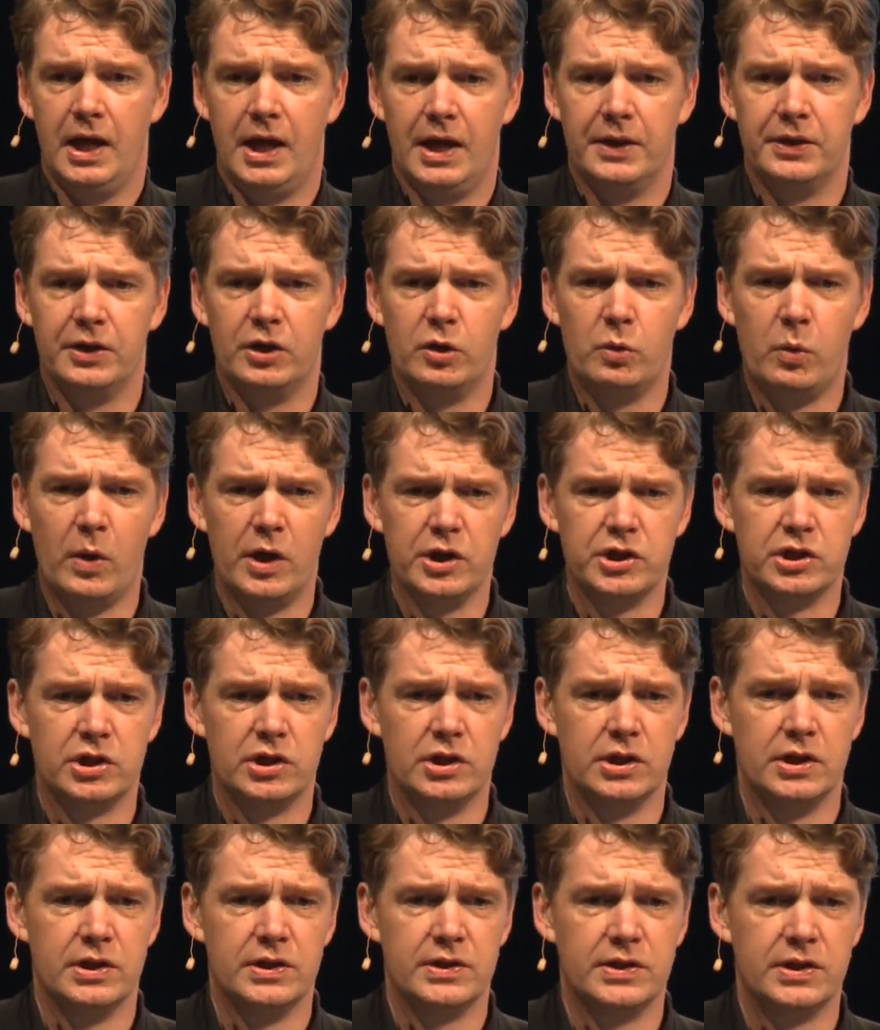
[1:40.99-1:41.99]
And the
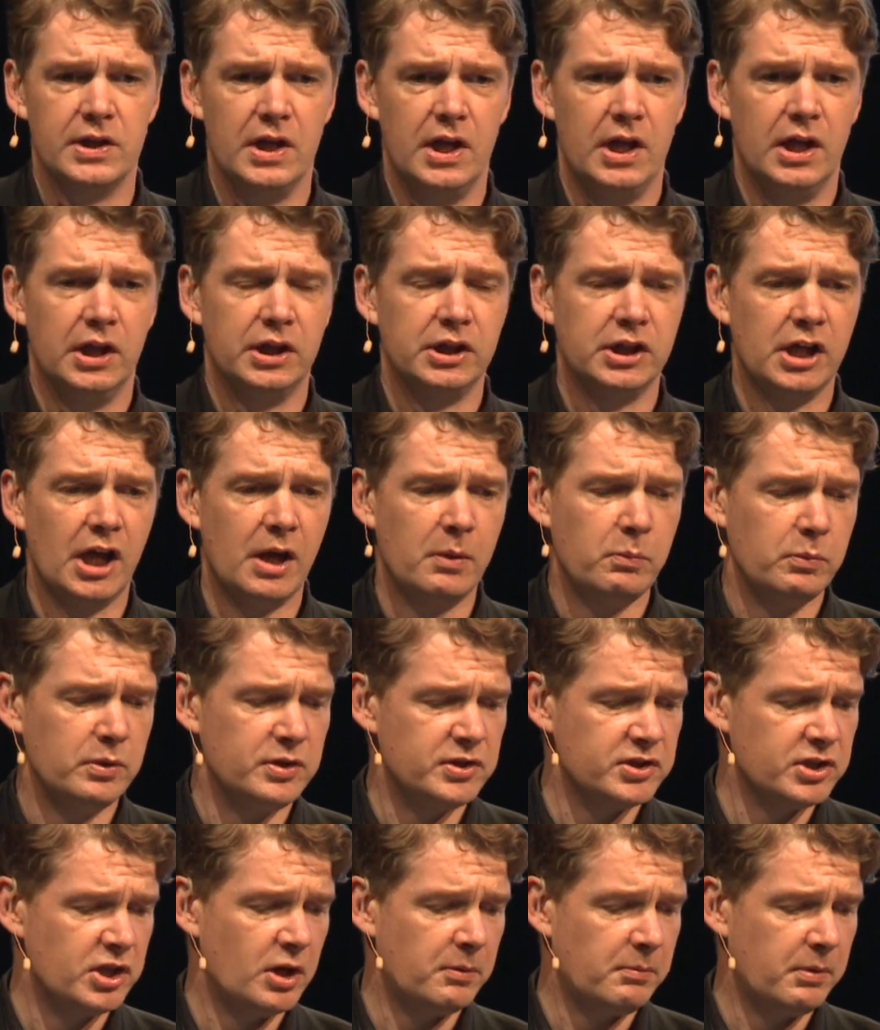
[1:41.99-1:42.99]
question is, can
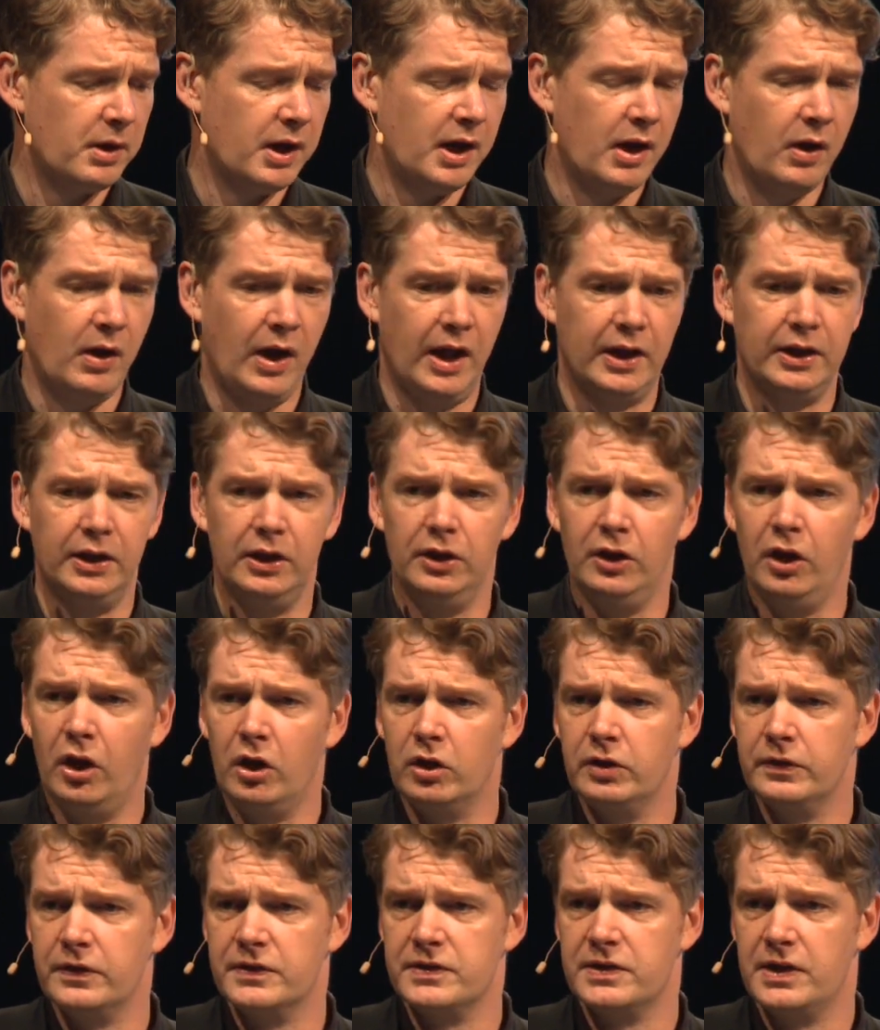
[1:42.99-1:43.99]
we somehow
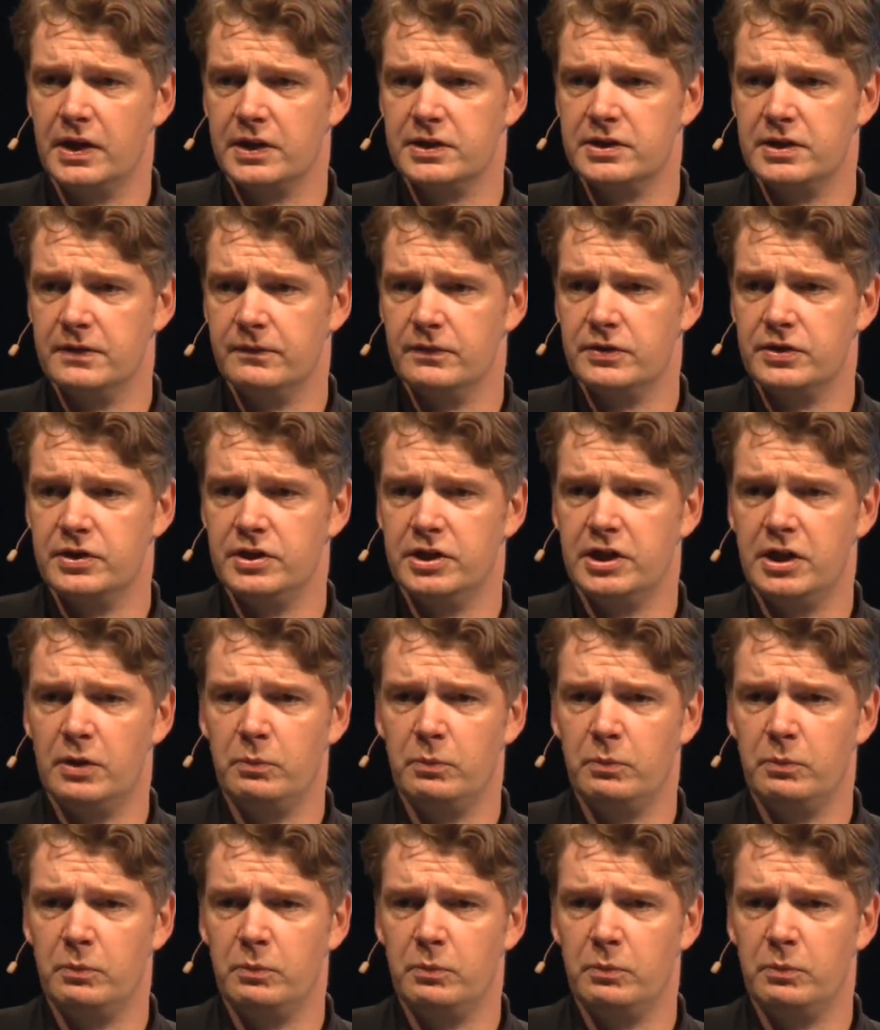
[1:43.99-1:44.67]
unlock this activity?